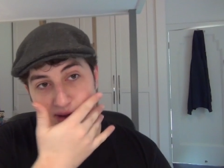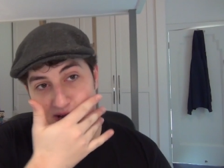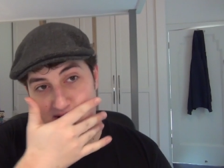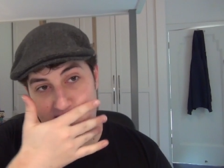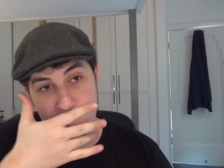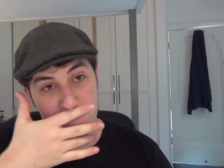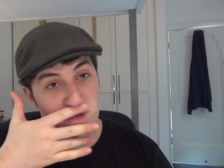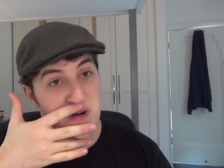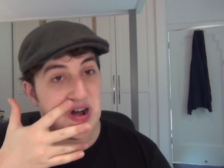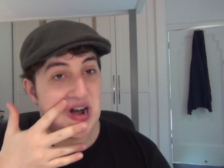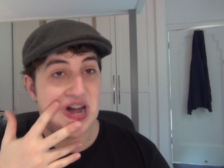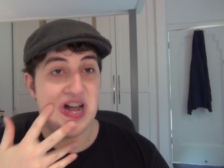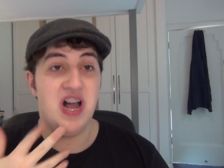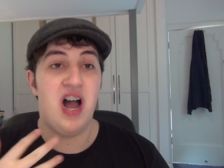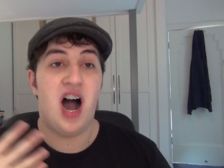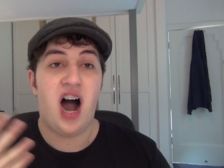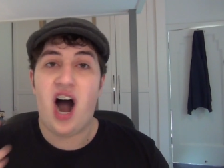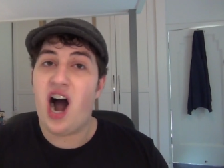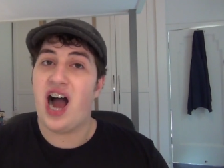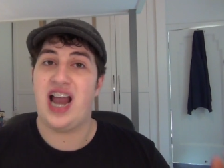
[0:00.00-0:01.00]
much and why
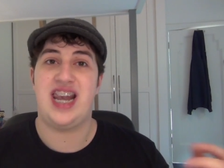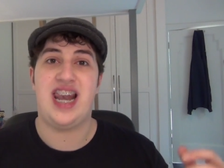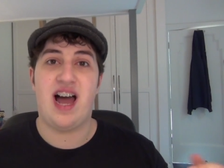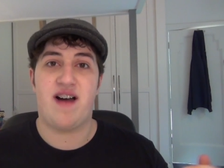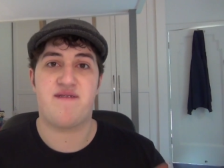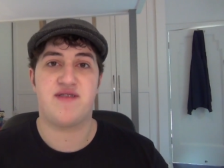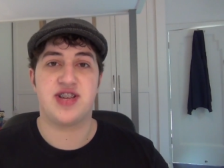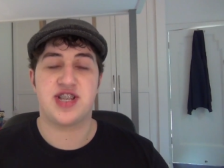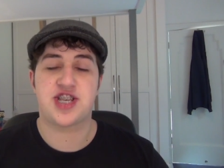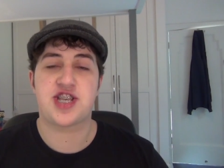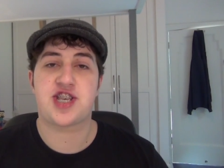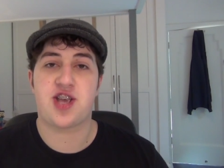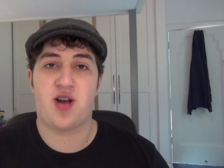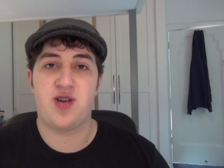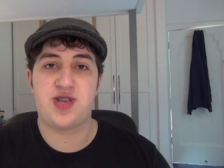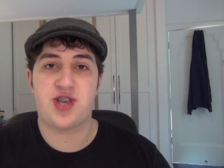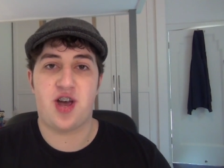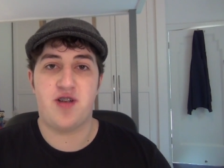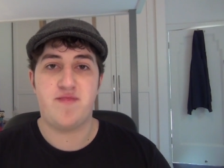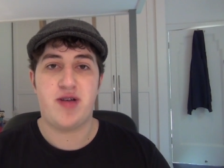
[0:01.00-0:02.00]
I love it
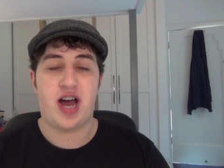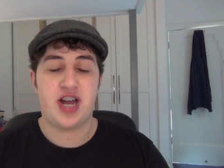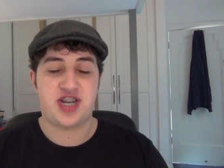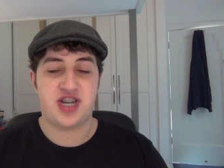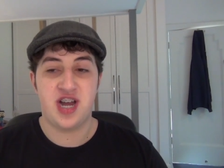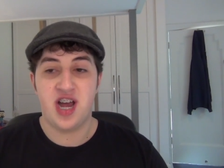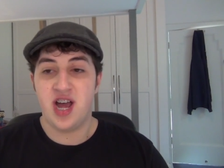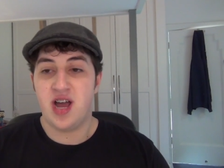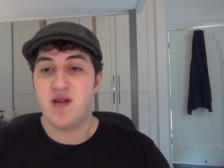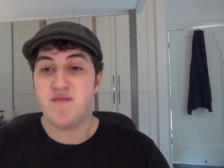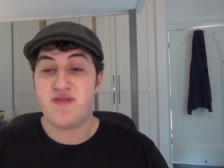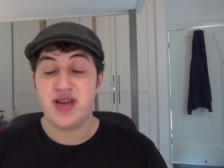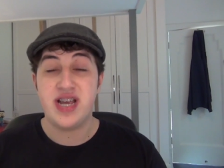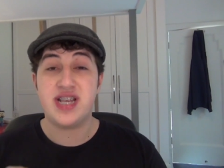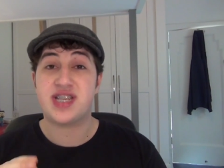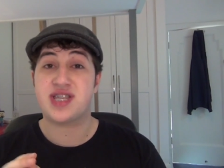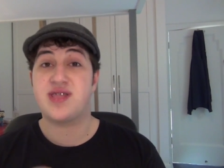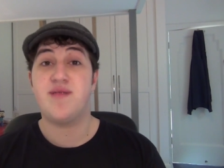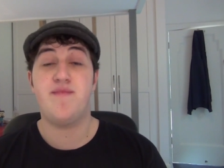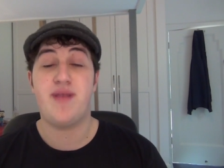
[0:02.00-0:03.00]
so so much. But
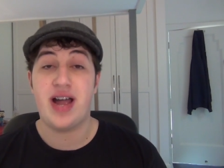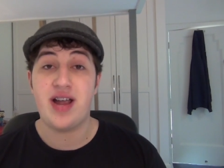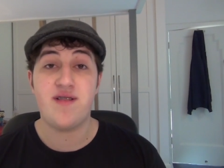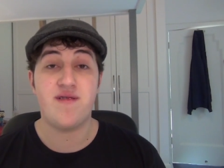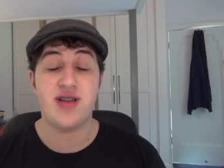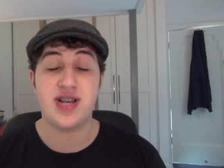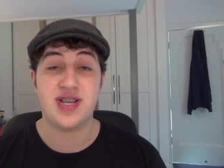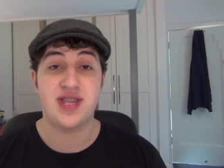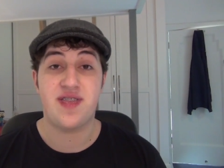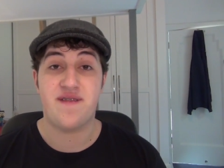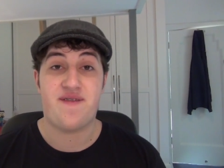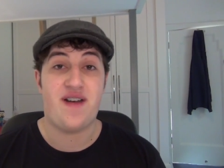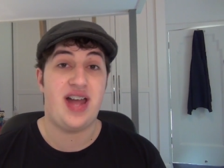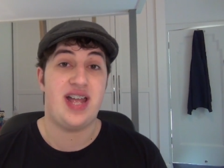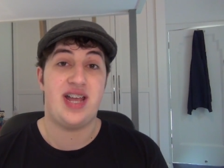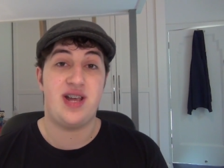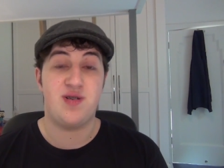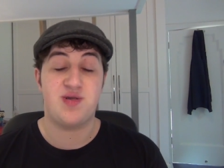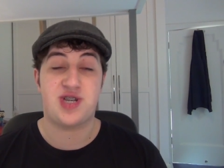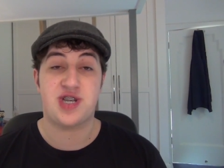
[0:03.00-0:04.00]
it's the main reason the
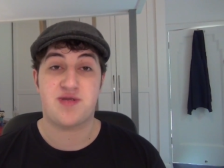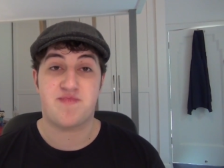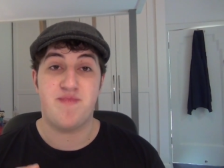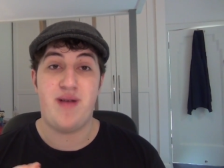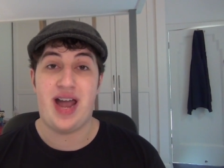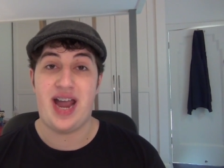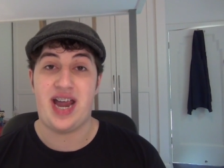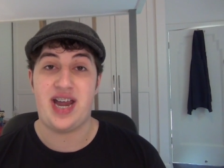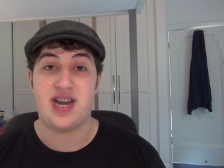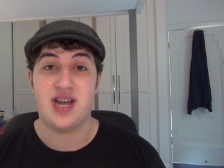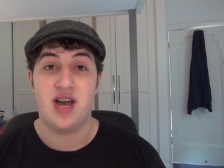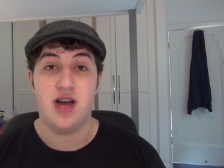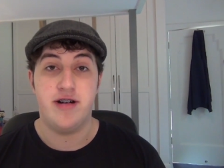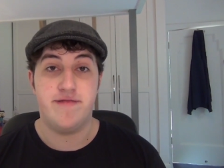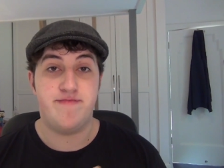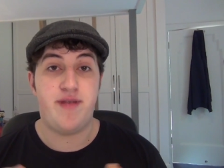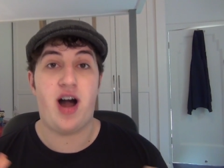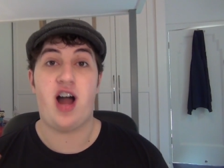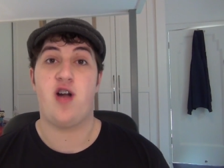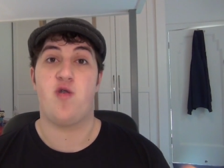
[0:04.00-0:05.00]
fact it was just made
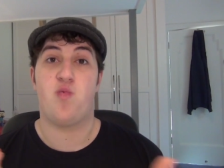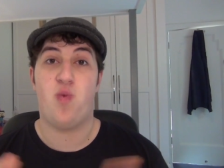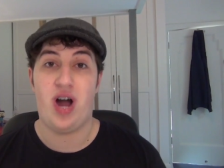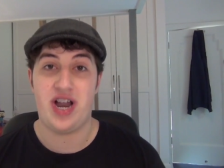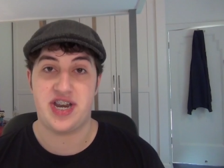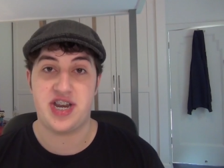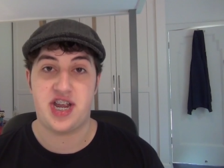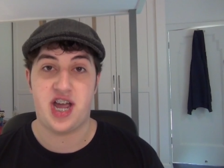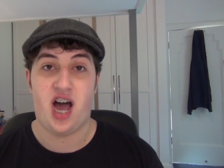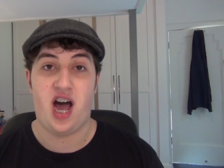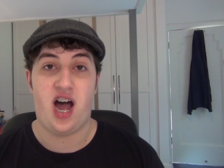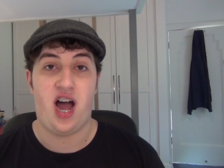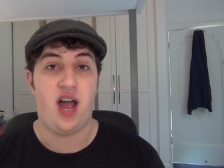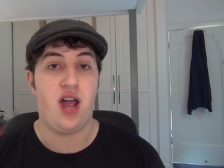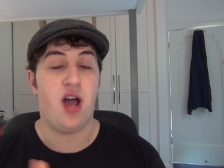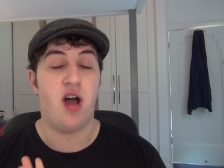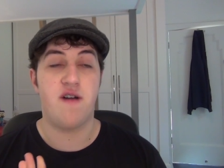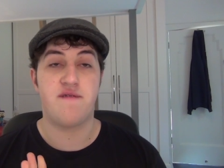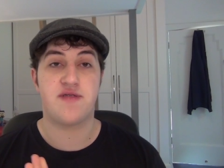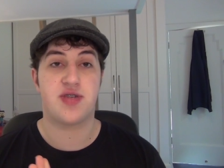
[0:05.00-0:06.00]
by one
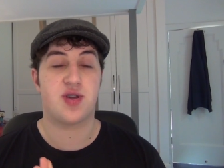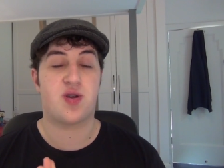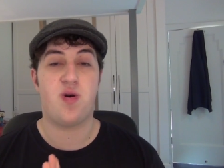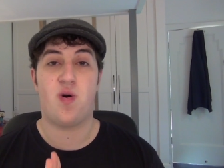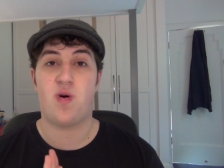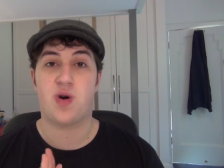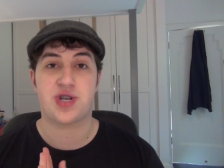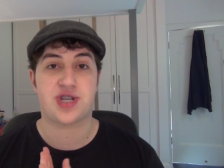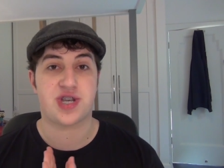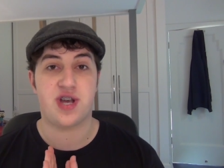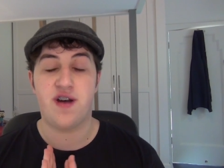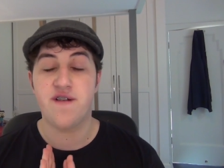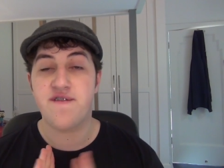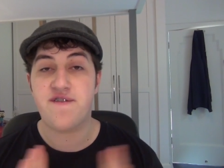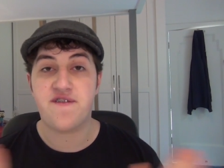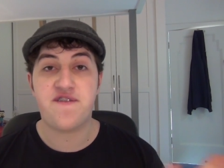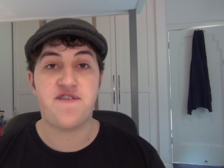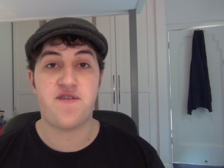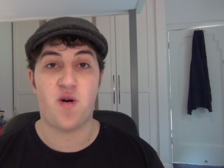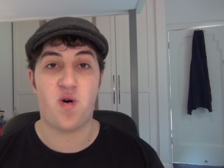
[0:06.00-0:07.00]
guy over the course of
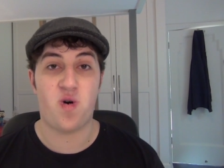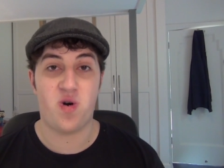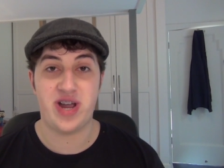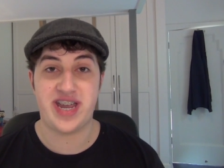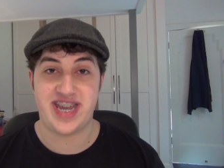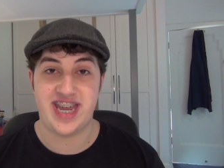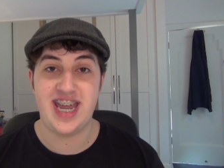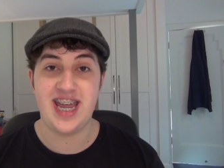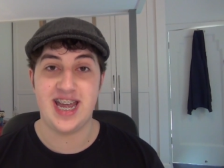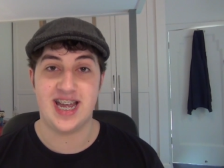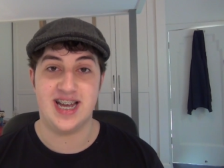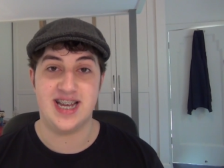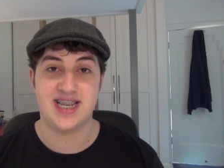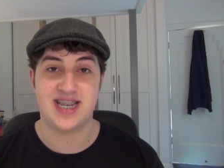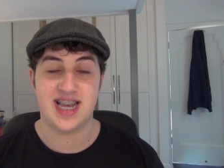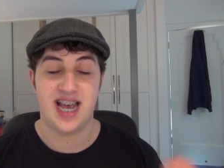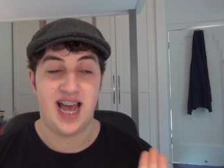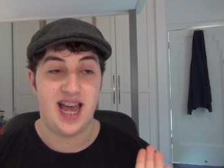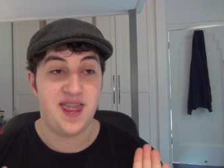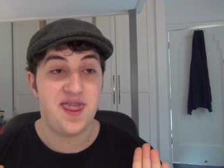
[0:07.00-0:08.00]
four
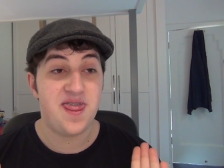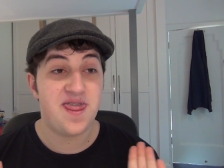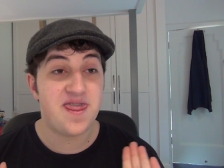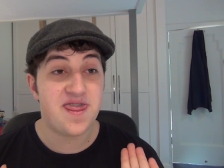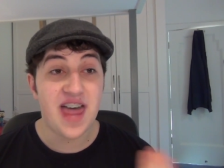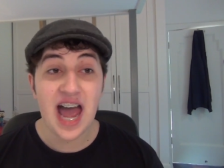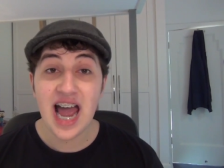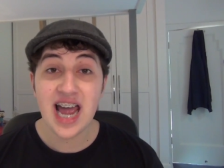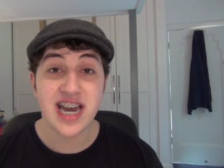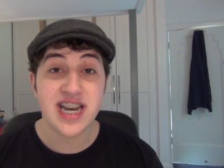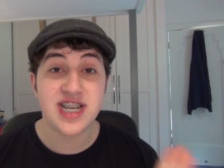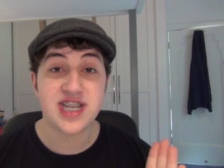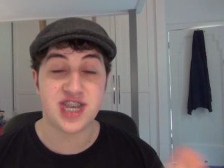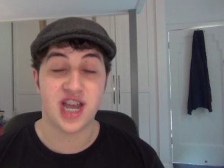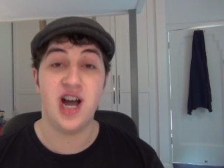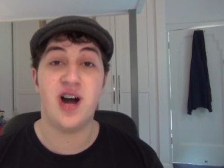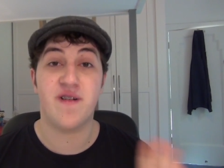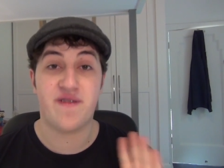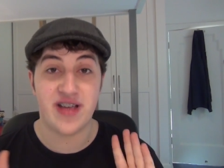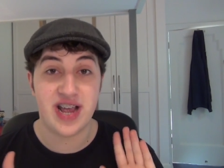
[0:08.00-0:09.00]
years. That in
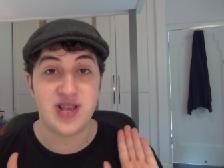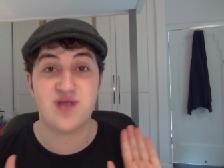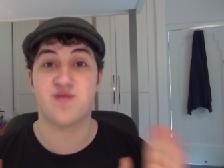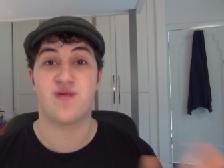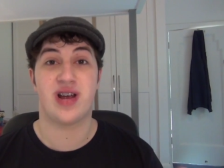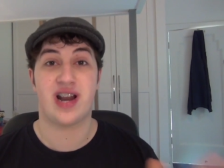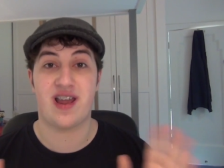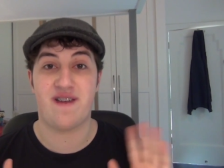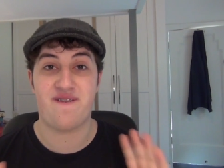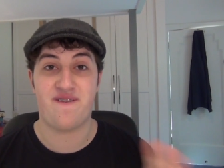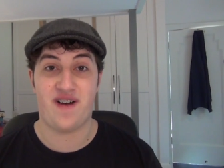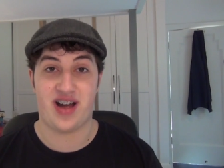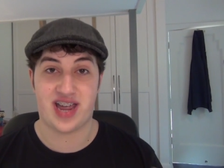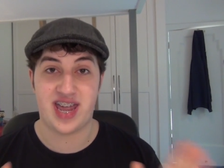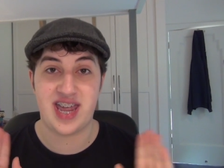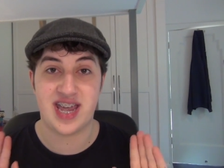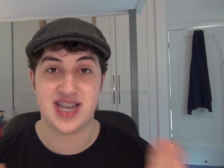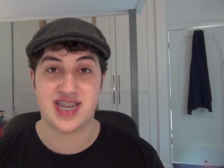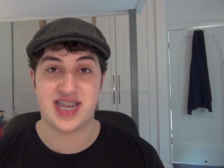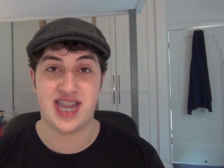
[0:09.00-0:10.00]
itself is really
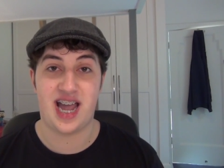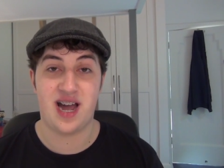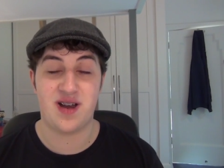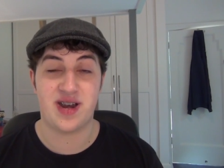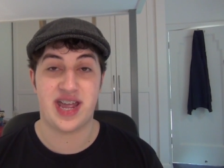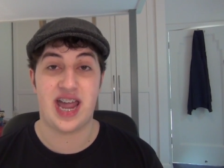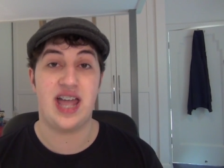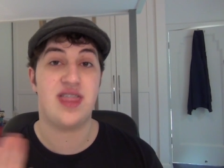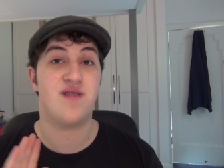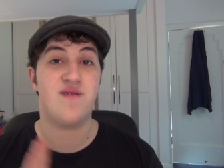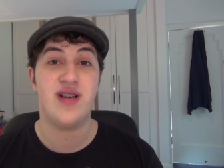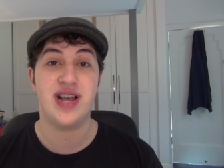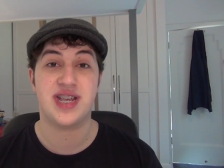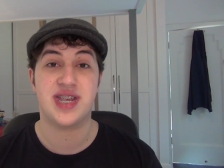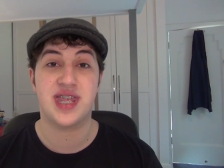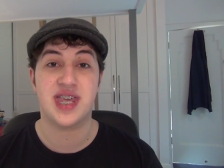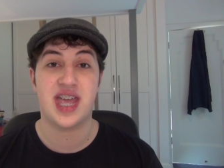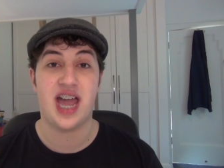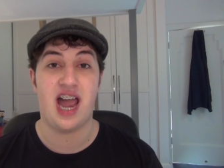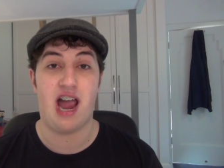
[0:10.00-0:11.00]
fucking astounding, and the rest
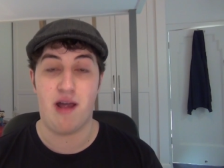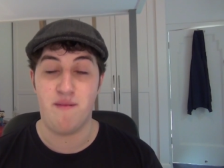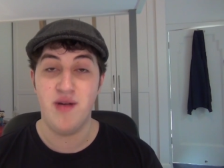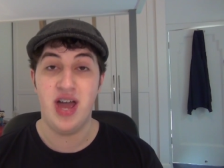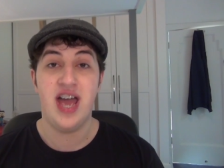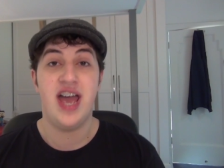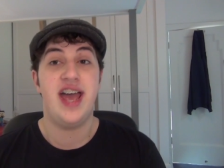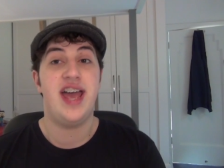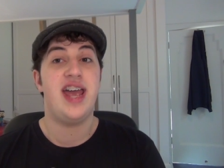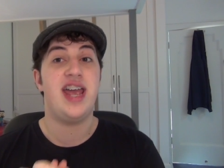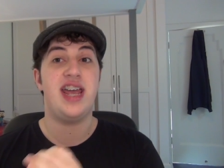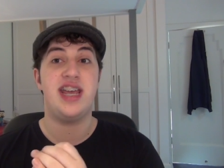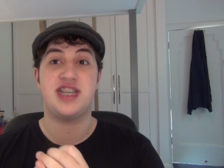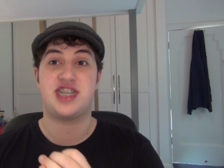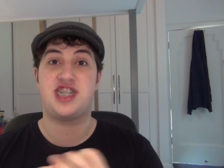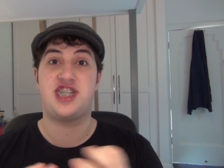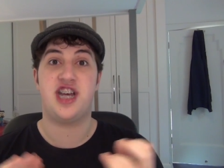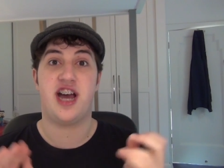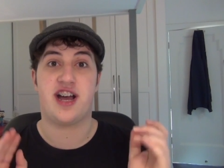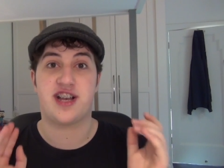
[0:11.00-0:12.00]
of the game
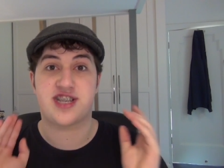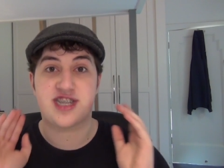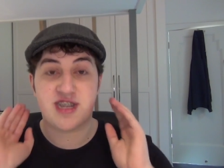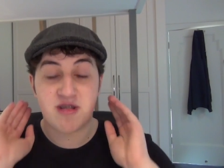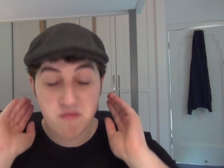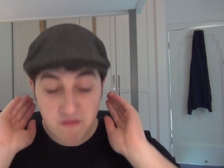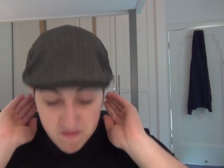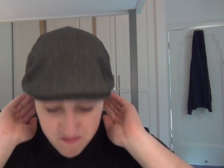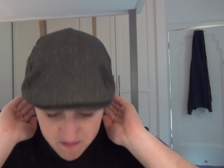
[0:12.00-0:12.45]
is just